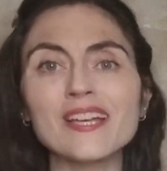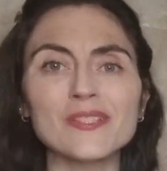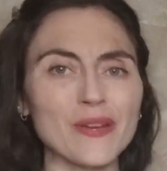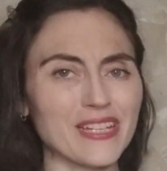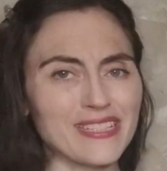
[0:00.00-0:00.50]

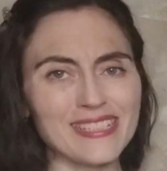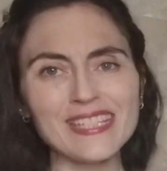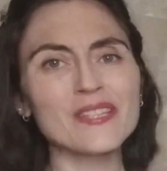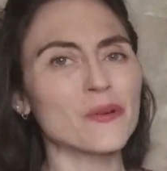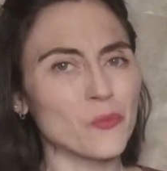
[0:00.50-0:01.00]
so I can
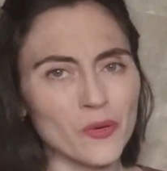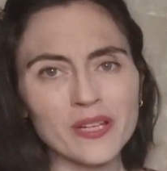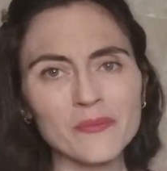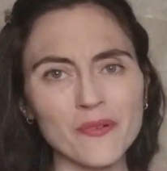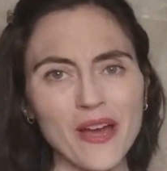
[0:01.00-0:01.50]
see your work
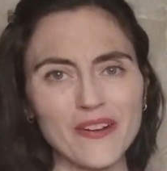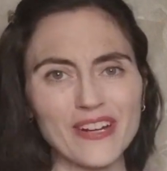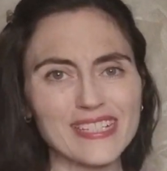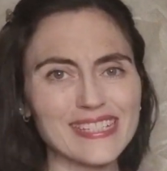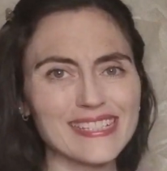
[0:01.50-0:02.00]
in
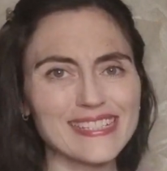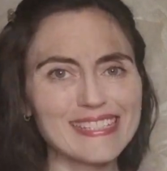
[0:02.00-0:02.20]
progress.